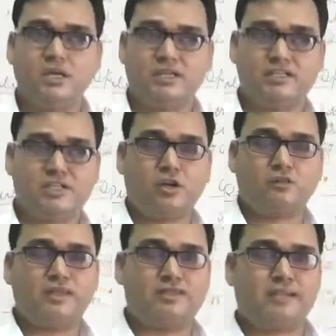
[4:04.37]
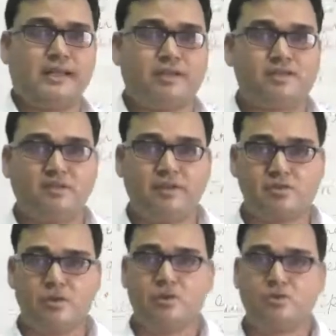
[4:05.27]
Instead of this action, we
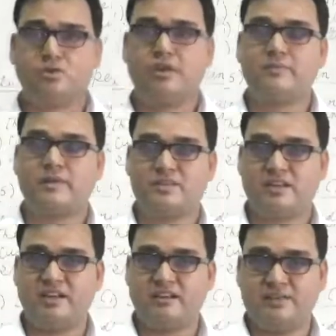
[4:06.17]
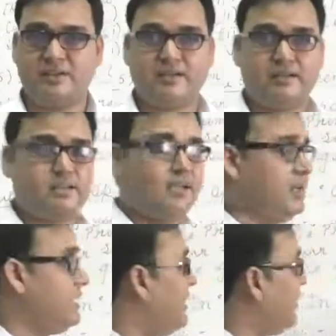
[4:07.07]
should use only present indefinite tense.
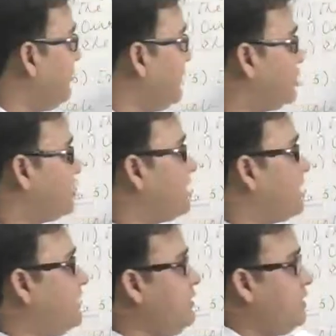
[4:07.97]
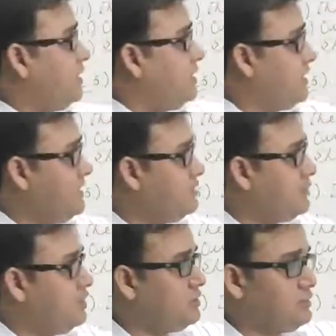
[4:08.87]
Like I mentioned again, in the
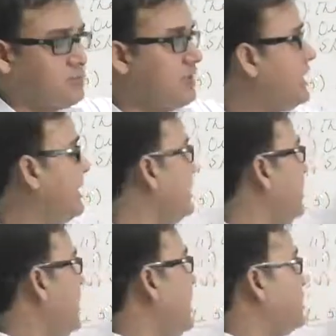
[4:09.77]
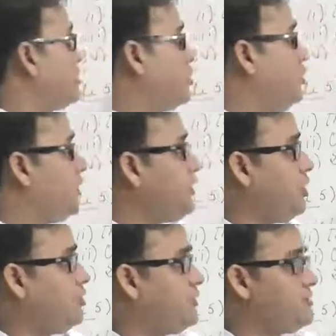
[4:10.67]
month of July, our school
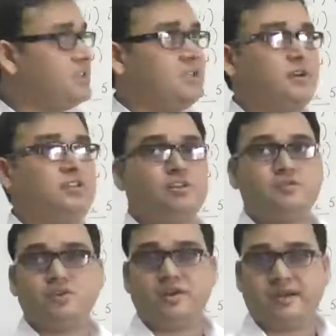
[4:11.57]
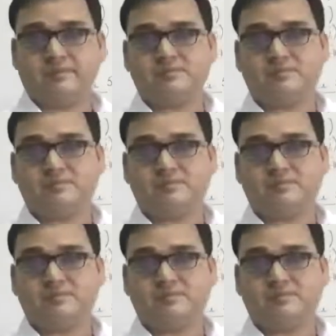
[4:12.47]
reopens in the month of July.